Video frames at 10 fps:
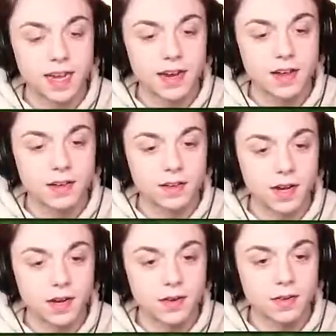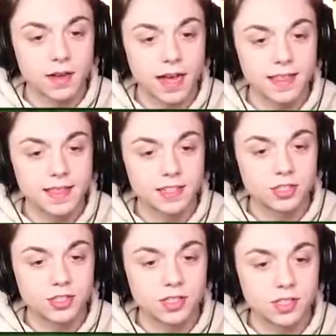Yeah, I know. I don't know. I think
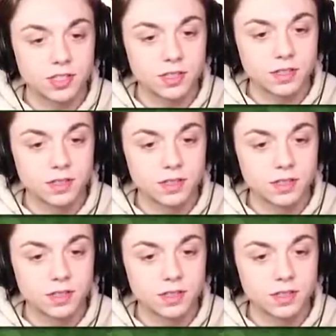that's just because it's